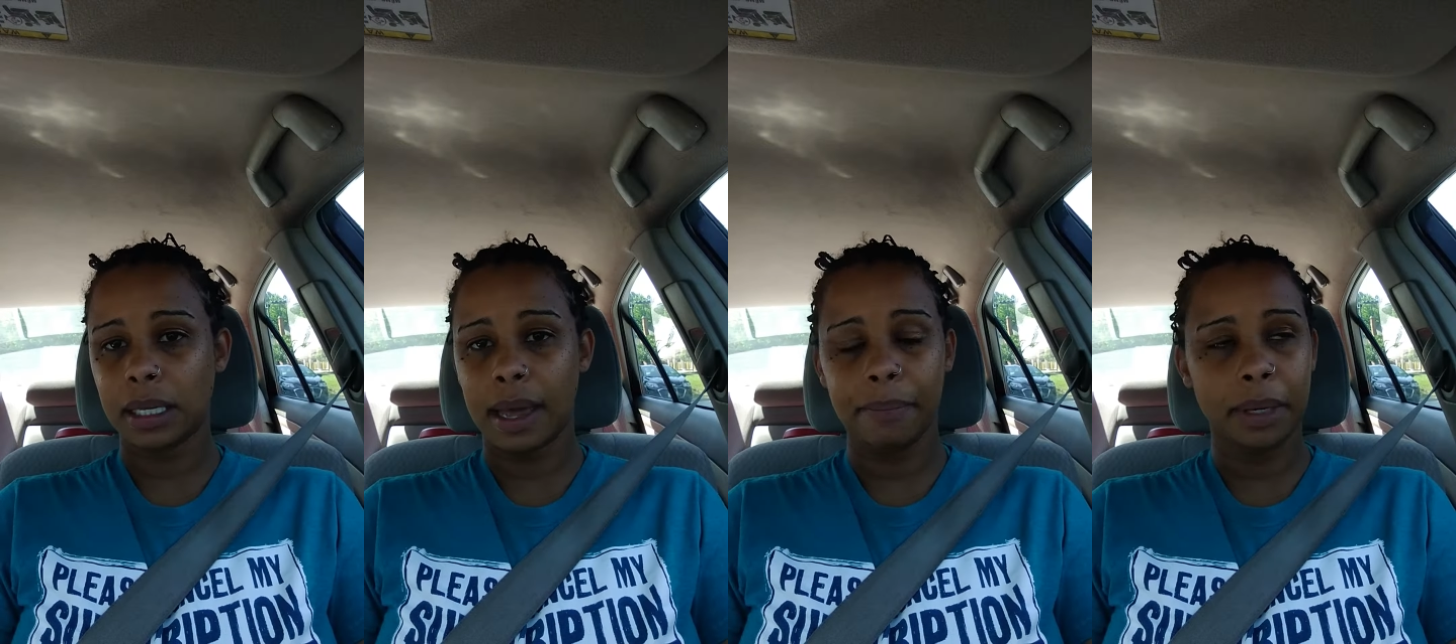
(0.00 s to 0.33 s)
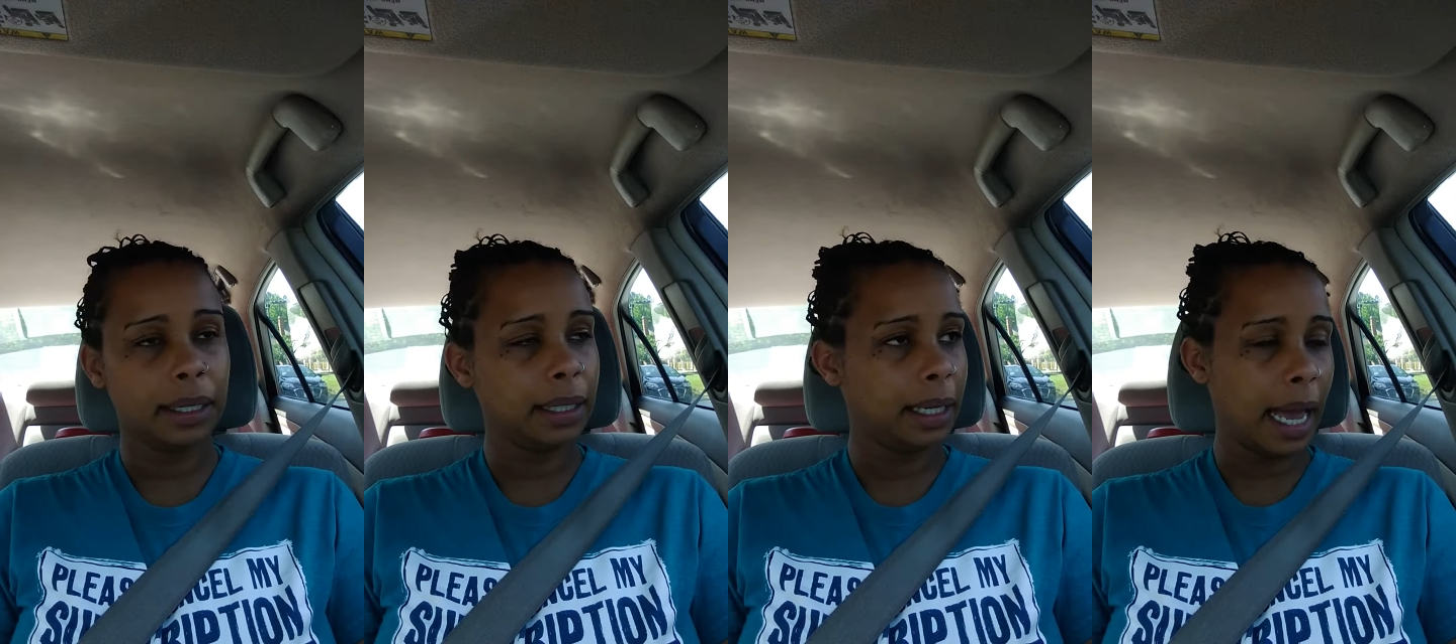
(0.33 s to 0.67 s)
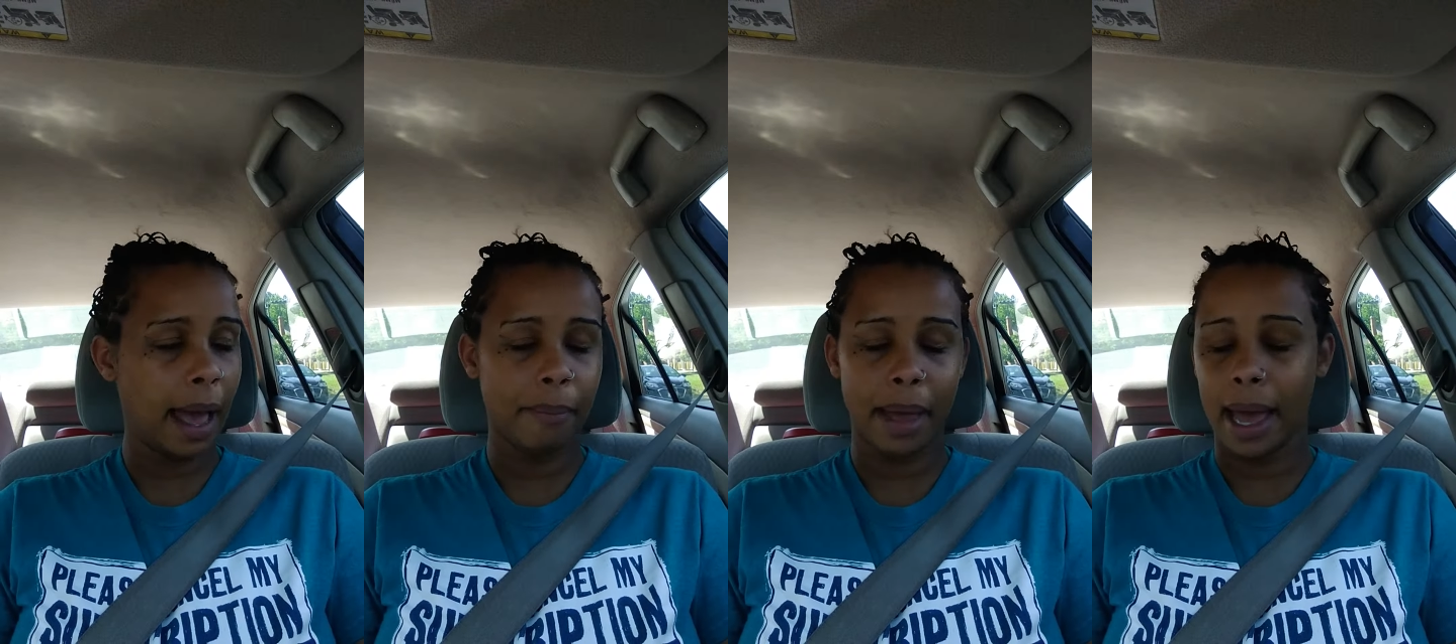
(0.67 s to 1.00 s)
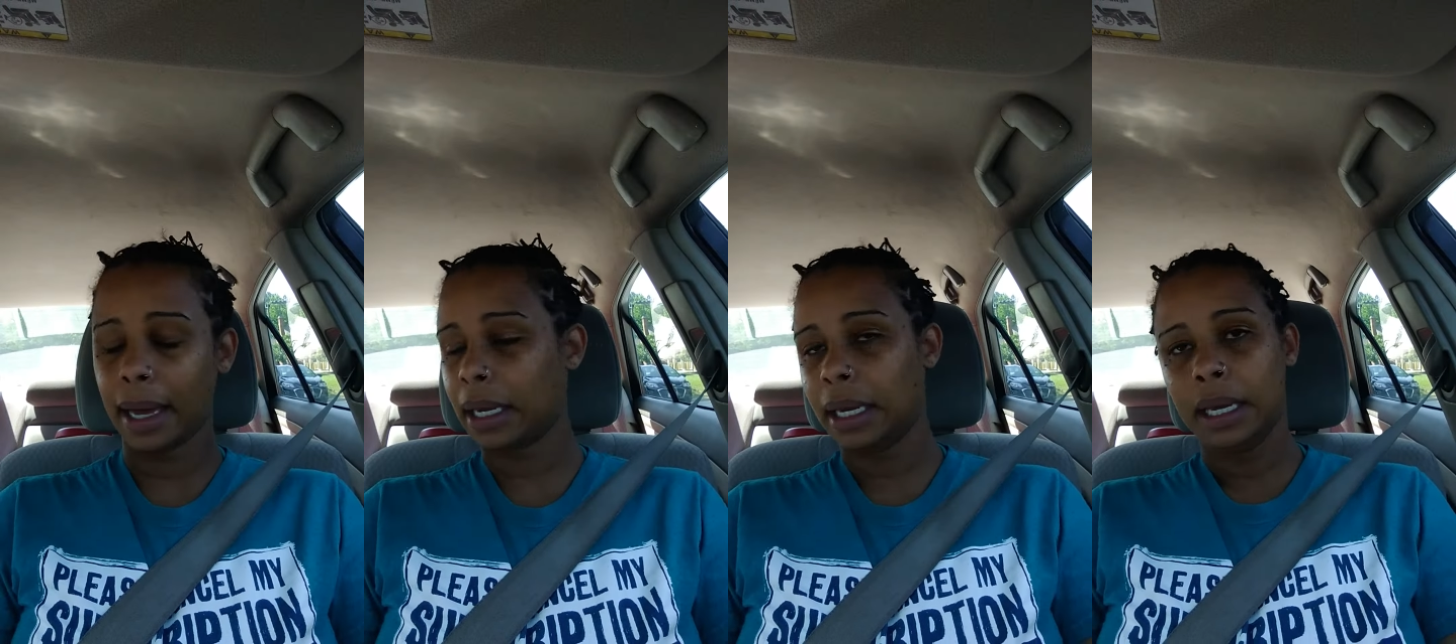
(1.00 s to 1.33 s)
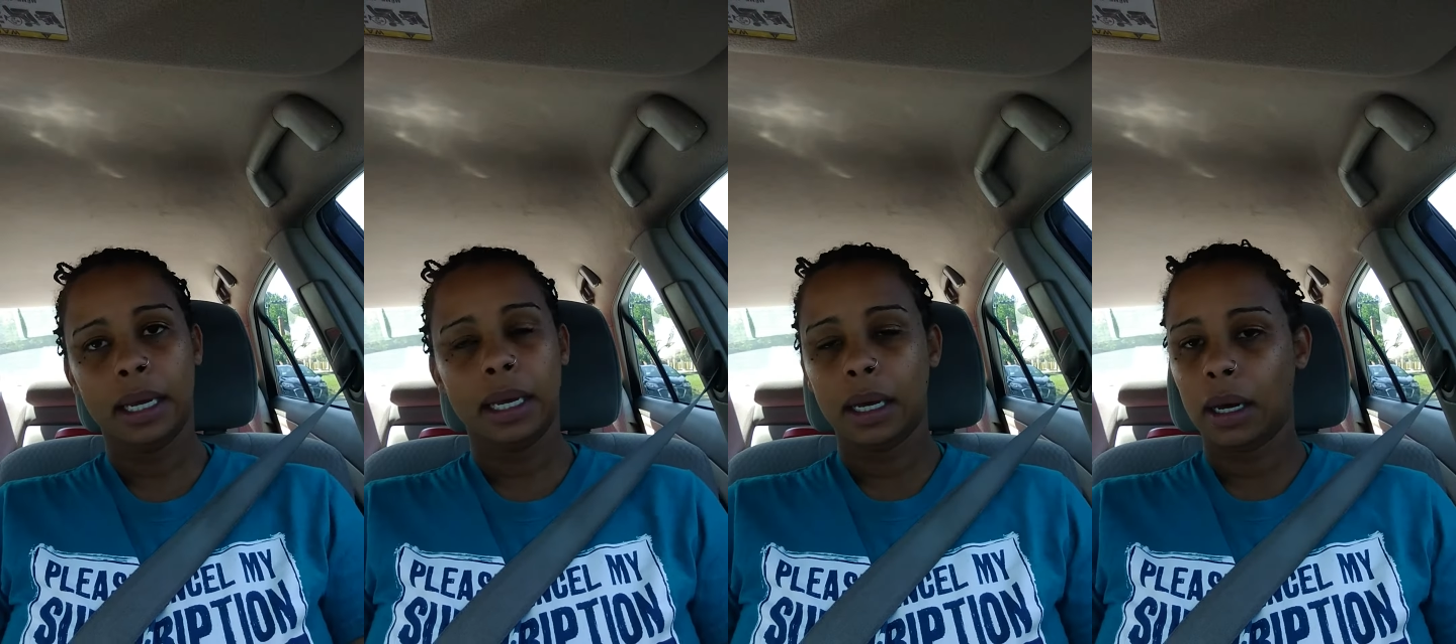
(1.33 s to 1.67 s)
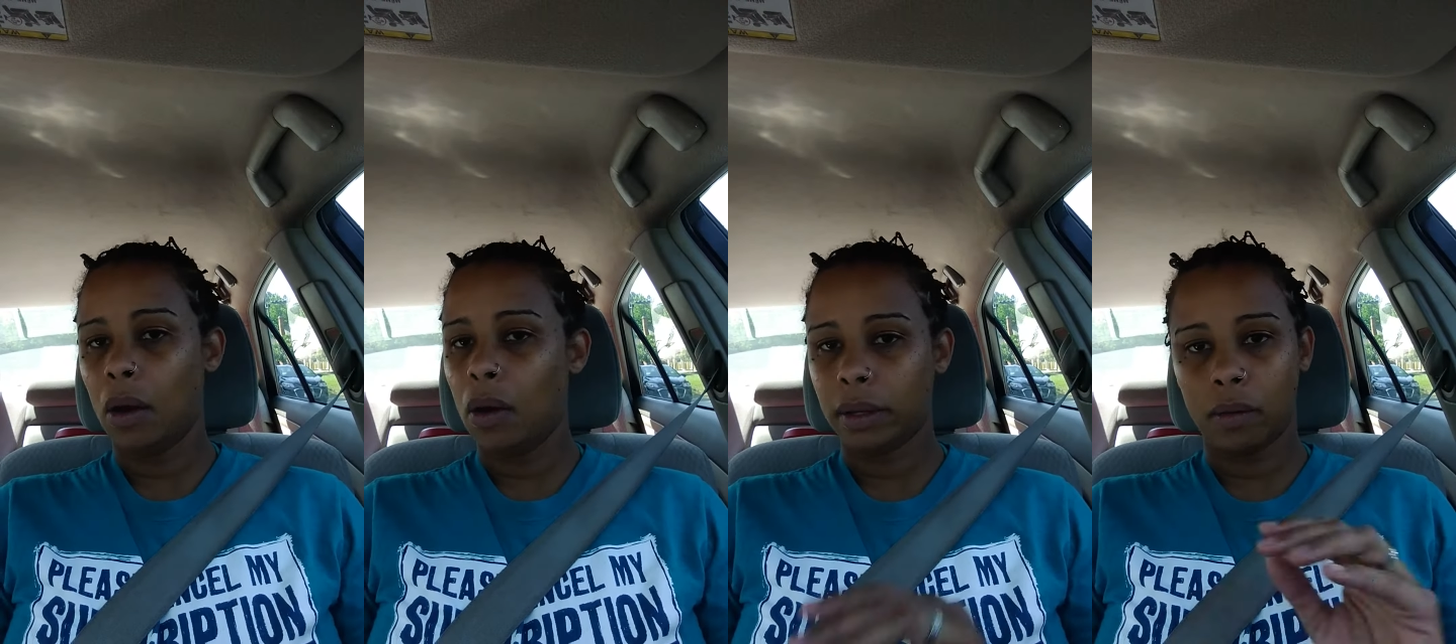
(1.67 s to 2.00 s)
I immediately got back
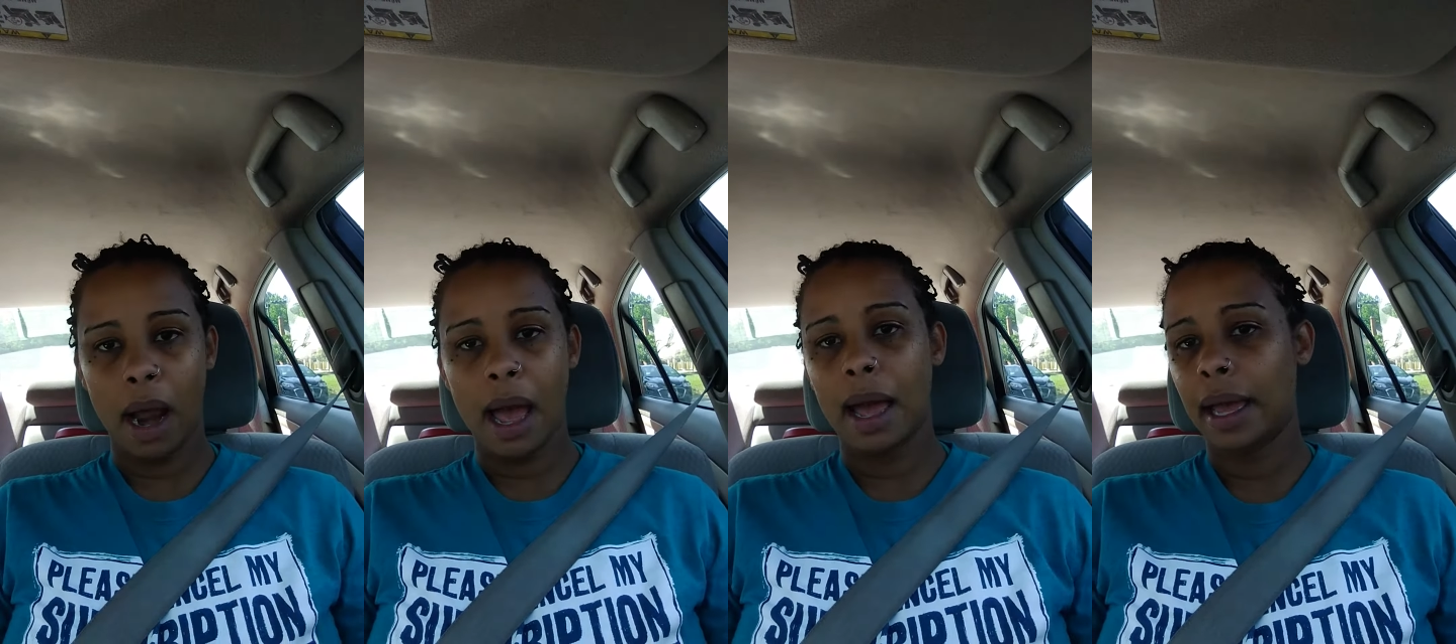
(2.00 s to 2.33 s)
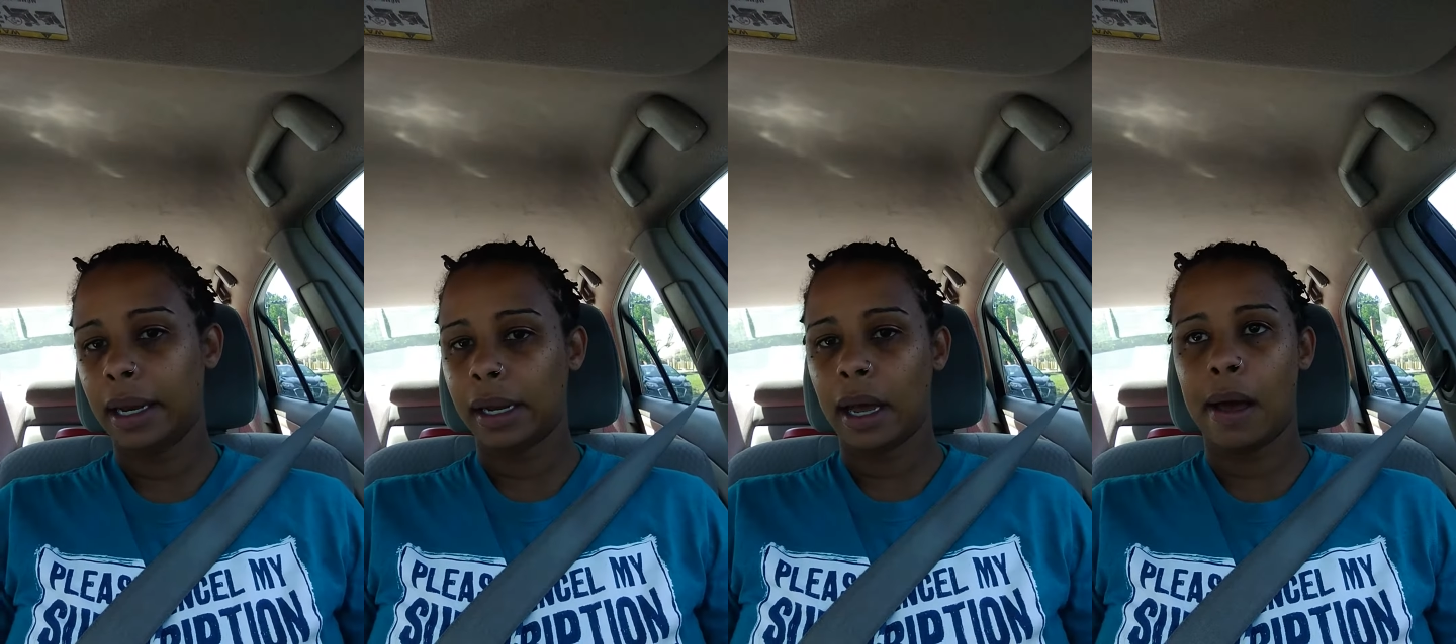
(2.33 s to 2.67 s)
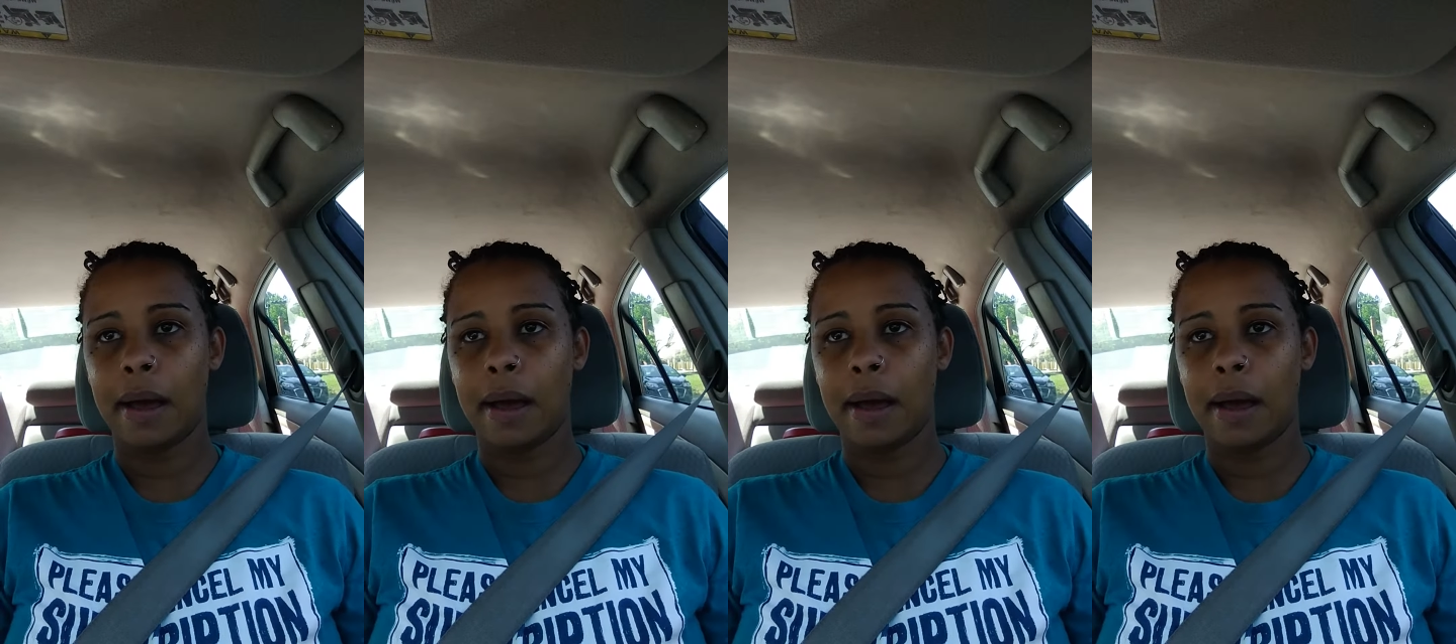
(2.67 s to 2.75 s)
on the grind